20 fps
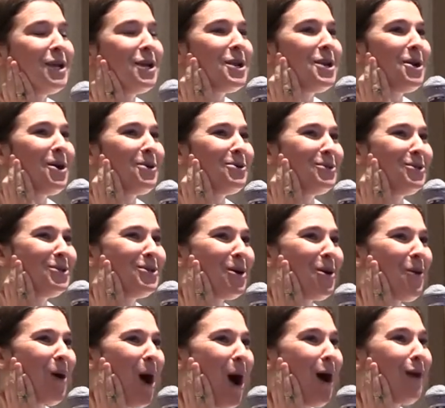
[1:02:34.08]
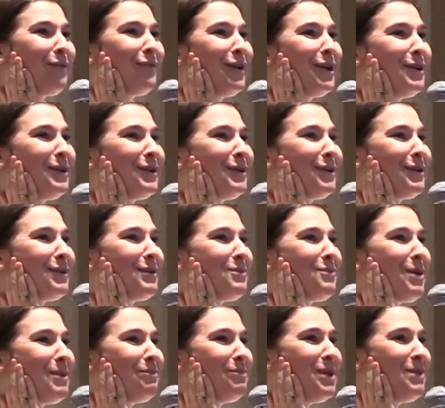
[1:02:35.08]
you know, so often
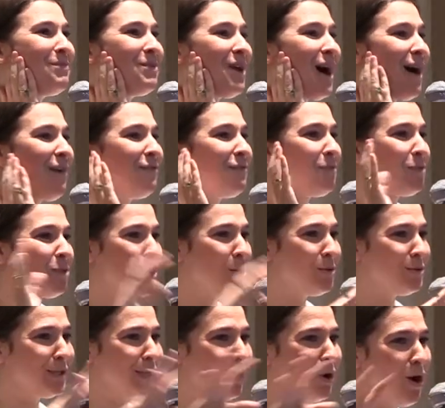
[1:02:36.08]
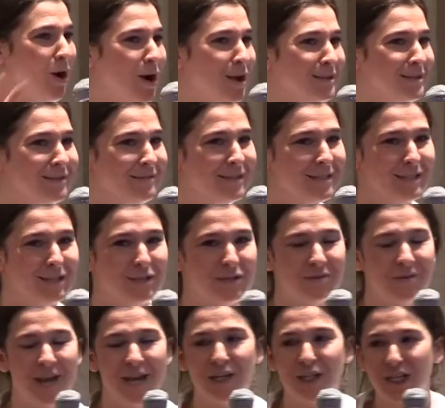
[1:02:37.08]
when people have pros and cons of a
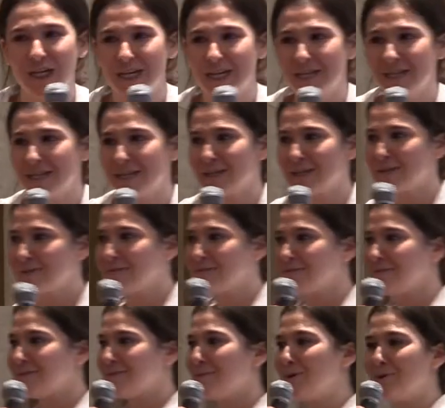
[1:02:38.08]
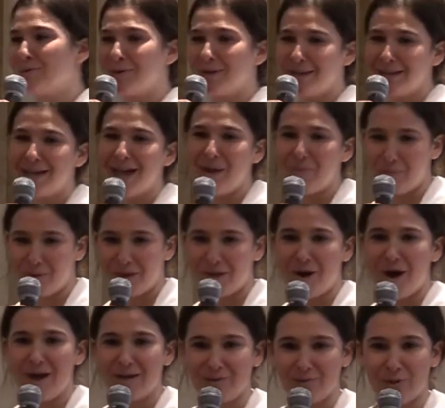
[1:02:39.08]
situation, we really
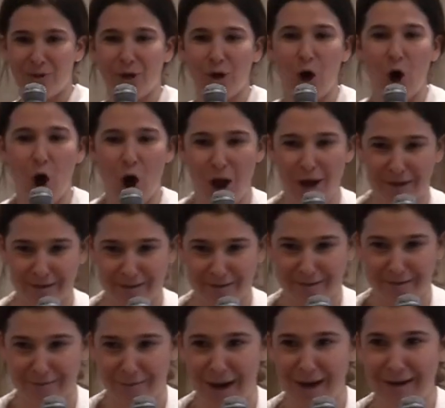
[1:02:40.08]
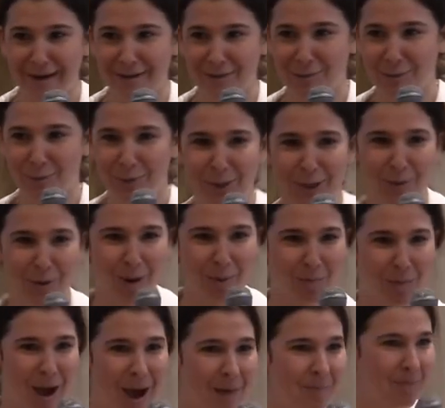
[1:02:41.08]
empathize with cons, right? Because we really
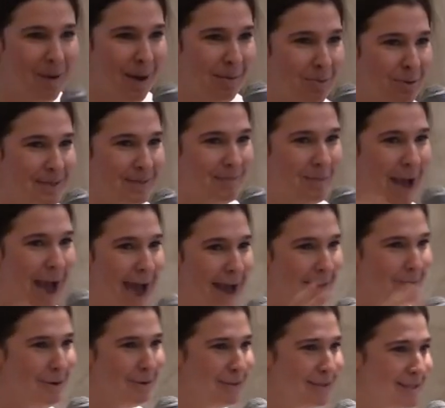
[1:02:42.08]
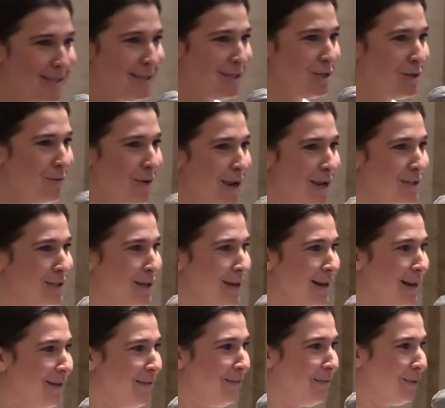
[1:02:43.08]
want to pump up what's bad about the situation
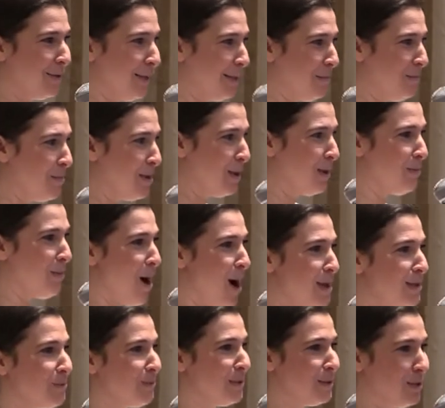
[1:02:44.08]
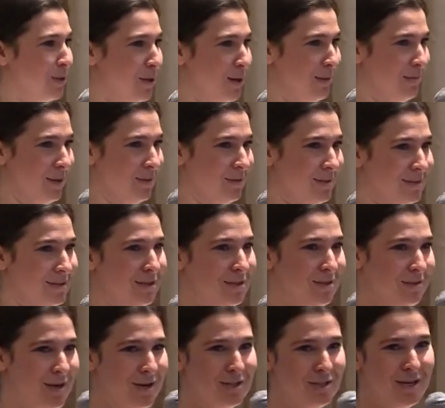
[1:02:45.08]
and really minimize what's good about the
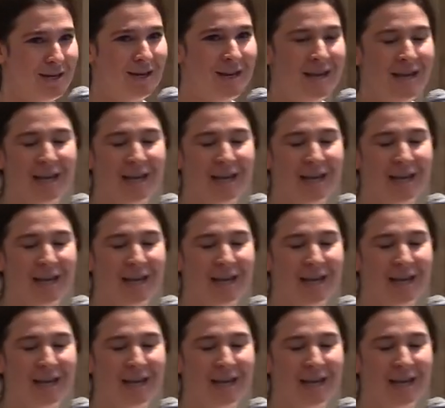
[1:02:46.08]
situation.